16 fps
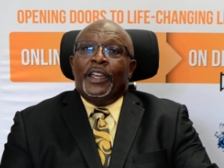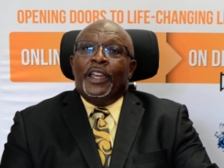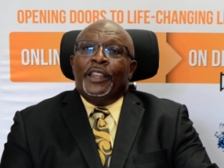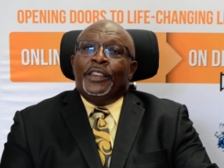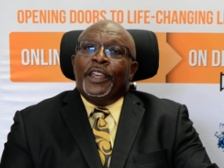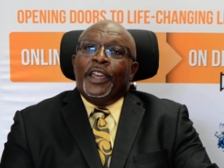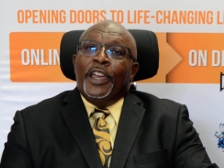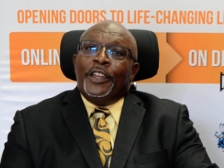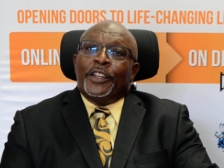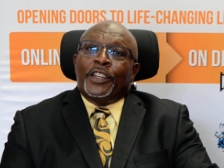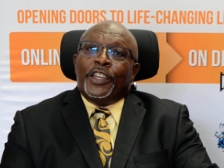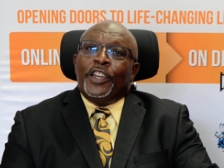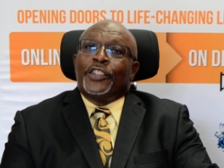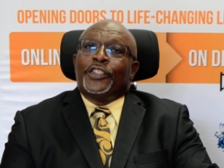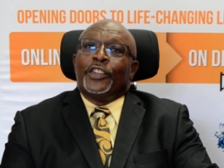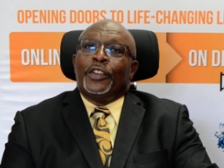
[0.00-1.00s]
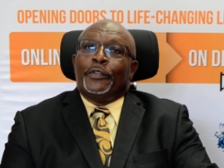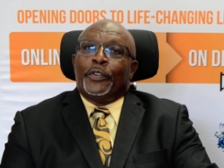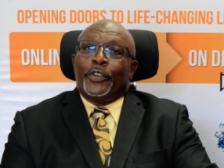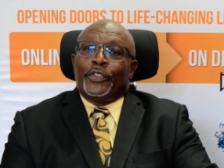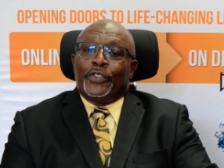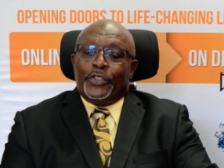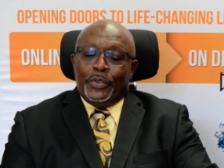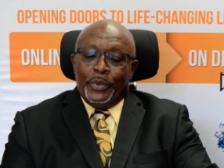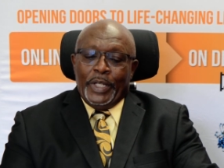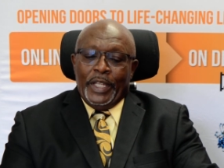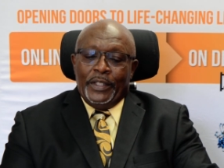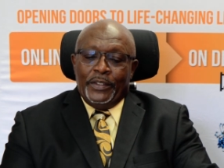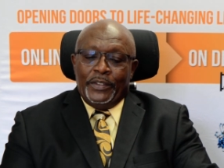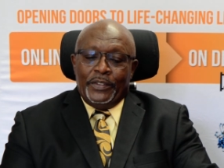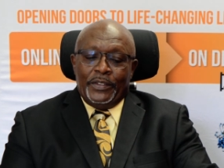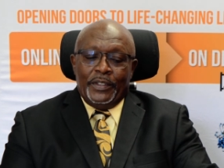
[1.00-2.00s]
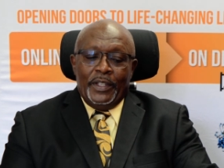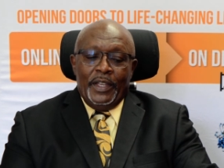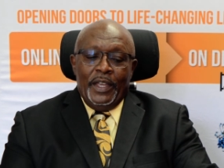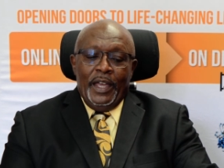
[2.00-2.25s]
in the education of our students